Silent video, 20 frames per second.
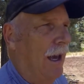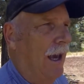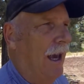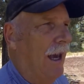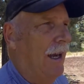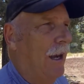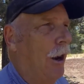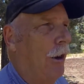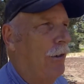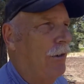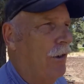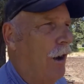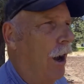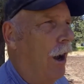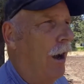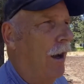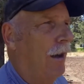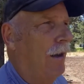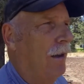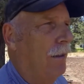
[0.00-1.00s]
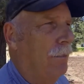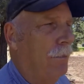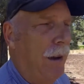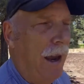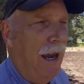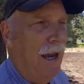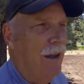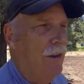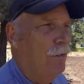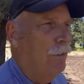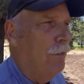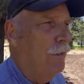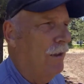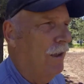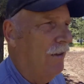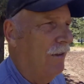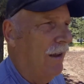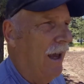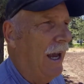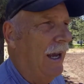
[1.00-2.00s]
And our dog bags were
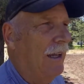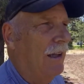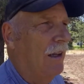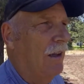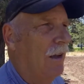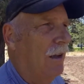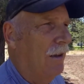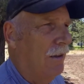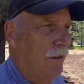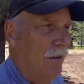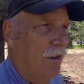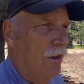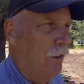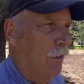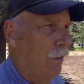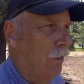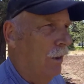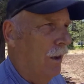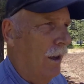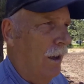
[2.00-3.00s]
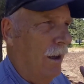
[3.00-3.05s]
designed to